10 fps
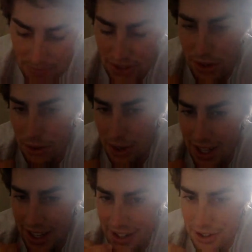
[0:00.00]
so
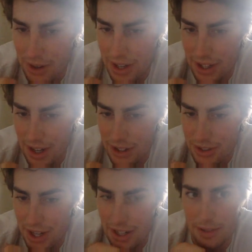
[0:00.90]
an integrated
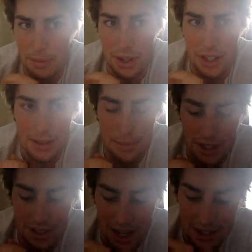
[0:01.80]
contract, the book
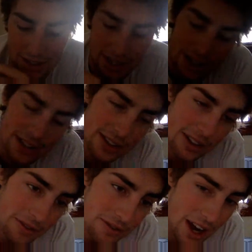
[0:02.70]
explains lastly, is
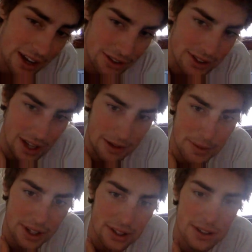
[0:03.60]
the final statement.